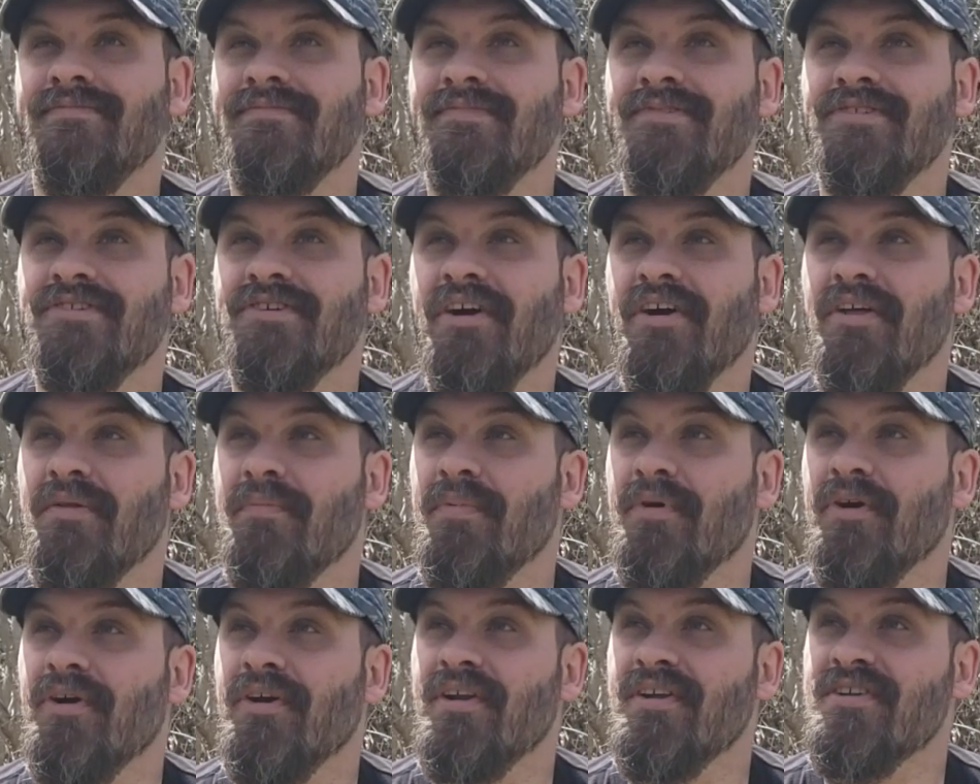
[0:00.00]
Sorry, the
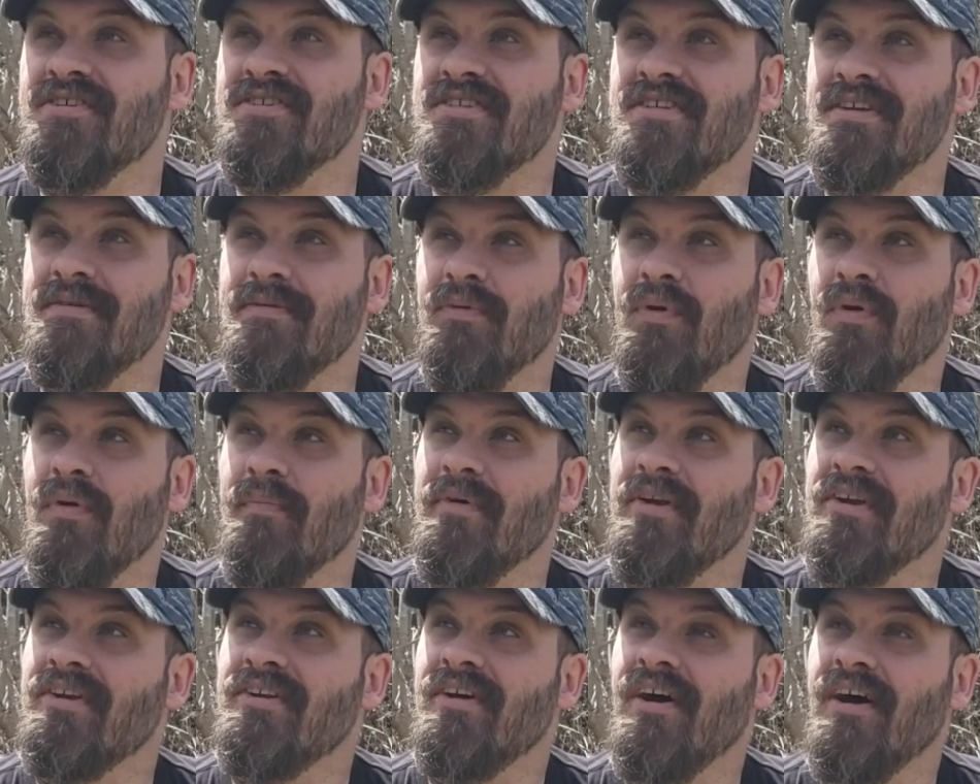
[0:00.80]
bird doesn't seem to
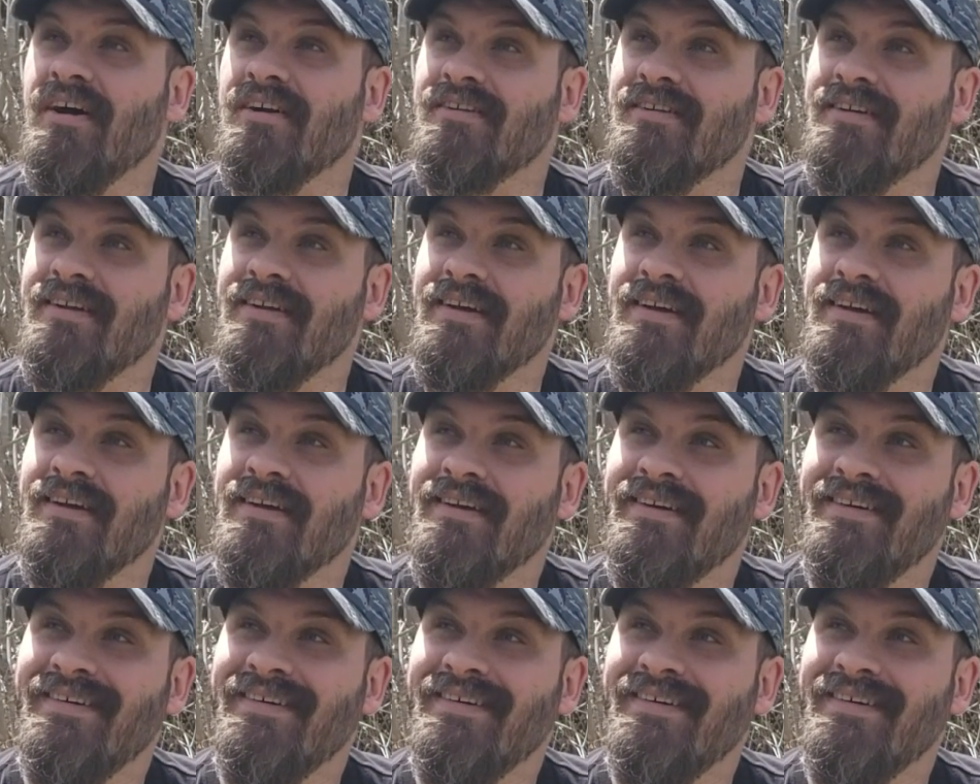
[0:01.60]
want me to talk today.